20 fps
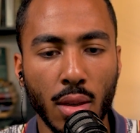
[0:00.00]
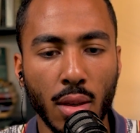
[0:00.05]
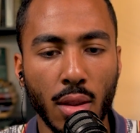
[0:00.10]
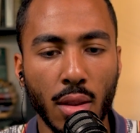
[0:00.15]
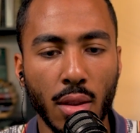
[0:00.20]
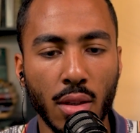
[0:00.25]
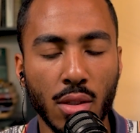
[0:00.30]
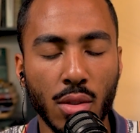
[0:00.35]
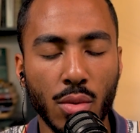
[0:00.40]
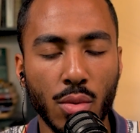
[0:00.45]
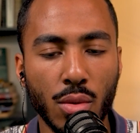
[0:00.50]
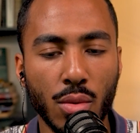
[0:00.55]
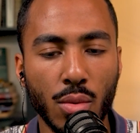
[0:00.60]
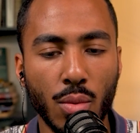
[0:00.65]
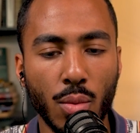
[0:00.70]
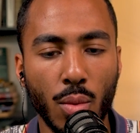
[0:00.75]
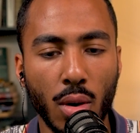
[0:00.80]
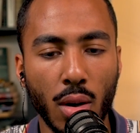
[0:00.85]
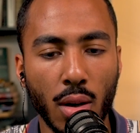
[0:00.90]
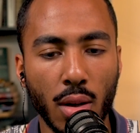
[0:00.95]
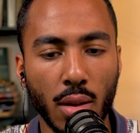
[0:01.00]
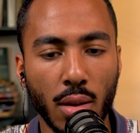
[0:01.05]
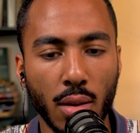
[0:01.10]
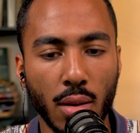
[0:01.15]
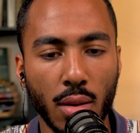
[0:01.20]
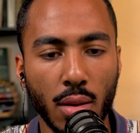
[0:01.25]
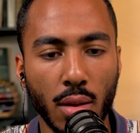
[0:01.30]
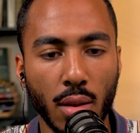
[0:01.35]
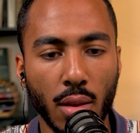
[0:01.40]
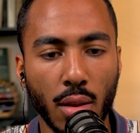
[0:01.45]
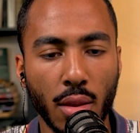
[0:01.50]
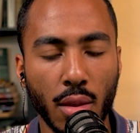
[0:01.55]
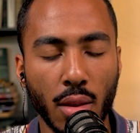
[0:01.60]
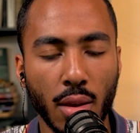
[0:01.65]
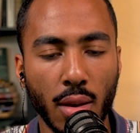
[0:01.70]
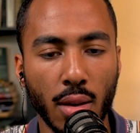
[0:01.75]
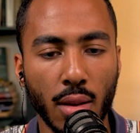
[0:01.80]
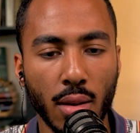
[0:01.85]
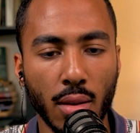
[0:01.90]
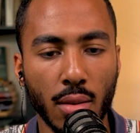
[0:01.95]
This was one
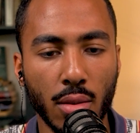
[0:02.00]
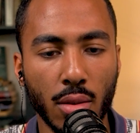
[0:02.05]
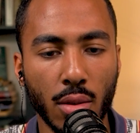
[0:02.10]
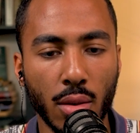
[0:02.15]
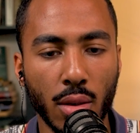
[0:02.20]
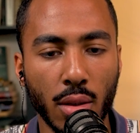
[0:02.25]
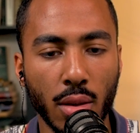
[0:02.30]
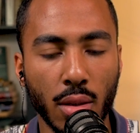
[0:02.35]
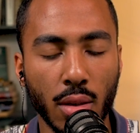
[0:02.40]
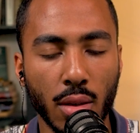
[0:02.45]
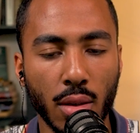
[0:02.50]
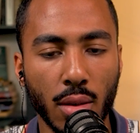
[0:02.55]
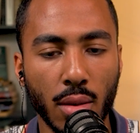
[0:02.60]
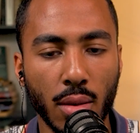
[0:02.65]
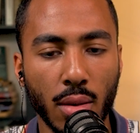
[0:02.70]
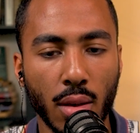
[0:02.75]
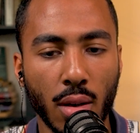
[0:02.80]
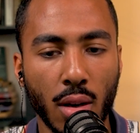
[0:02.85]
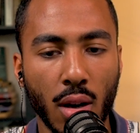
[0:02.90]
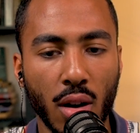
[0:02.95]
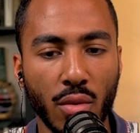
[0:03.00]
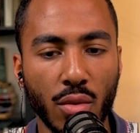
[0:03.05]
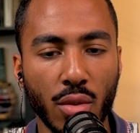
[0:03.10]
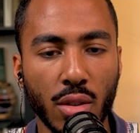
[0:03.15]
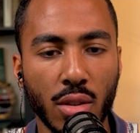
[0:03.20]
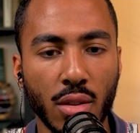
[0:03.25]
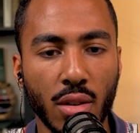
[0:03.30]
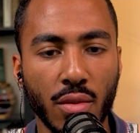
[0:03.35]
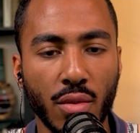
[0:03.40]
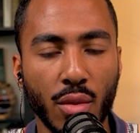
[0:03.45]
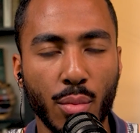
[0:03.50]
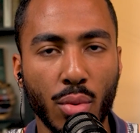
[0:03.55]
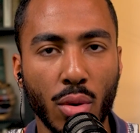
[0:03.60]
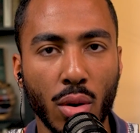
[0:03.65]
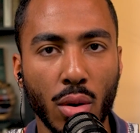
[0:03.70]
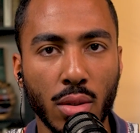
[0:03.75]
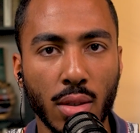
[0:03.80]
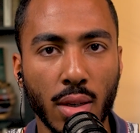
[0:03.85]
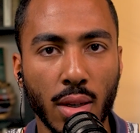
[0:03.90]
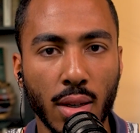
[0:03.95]
thing during the coverage of the
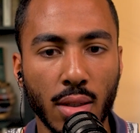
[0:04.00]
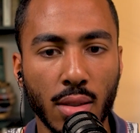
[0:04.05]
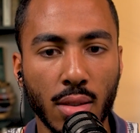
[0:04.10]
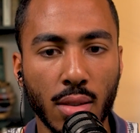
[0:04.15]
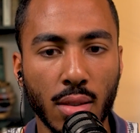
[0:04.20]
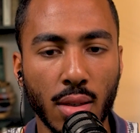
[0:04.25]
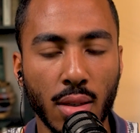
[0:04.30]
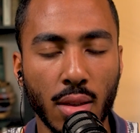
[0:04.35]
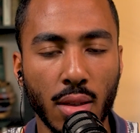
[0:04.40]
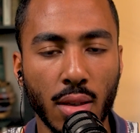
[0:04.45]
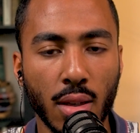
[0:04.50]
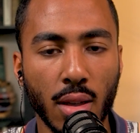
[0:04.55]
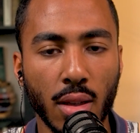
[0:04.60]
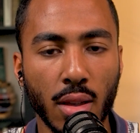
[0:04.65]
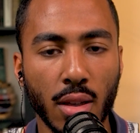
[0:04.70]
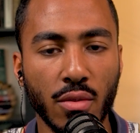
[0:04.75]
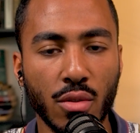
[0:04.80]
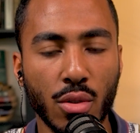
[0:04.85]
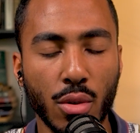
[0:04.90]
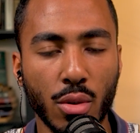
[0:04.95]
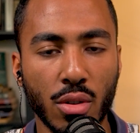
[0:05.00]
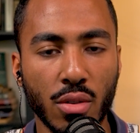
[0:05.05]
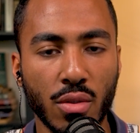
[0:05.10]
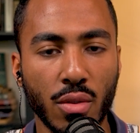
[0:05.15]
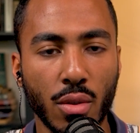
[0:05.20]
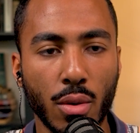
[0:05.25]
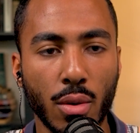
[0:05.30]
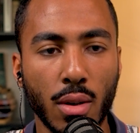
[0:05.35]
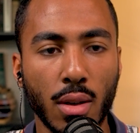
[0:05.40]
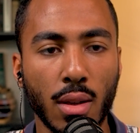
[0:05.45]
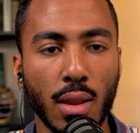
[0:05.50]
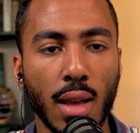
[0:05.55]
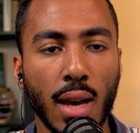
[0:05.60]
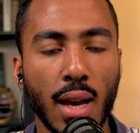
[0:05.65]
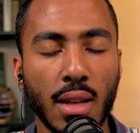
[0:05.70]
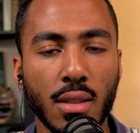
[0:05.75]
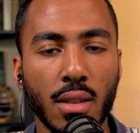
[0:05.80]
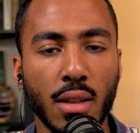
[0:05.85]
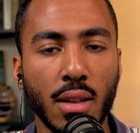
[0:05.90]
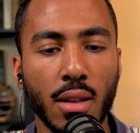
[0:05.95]
protests and the killing of George Floyd
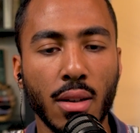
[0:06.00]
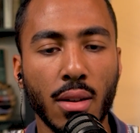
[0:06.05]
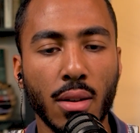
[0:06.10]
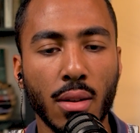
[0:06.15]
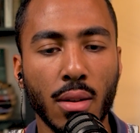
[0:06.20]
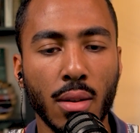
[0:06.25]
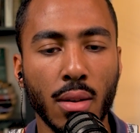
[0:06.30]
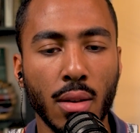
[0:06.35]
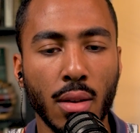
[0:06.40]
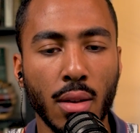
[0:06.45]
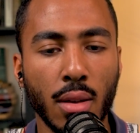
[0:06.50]
last year